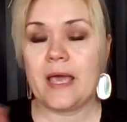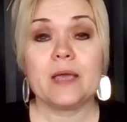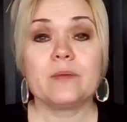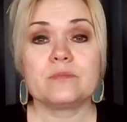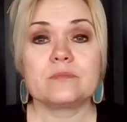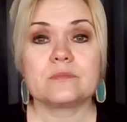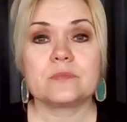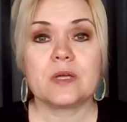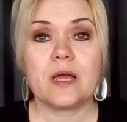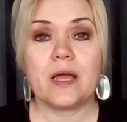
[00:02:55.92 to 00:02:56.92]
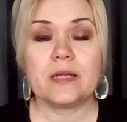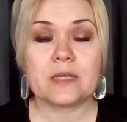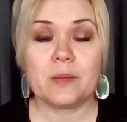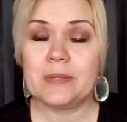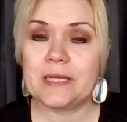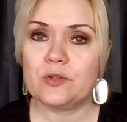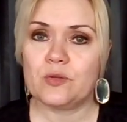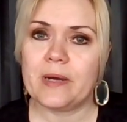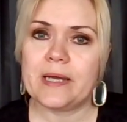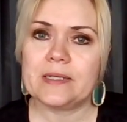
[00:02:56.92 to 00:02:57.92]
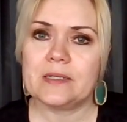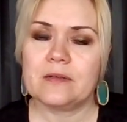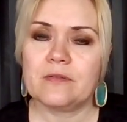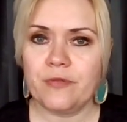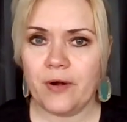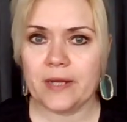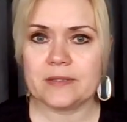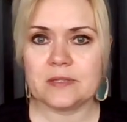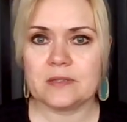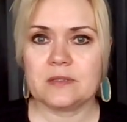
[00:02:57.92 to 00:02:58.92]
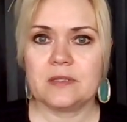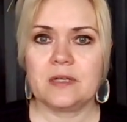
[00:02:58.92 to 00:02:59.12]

came and complained to my friend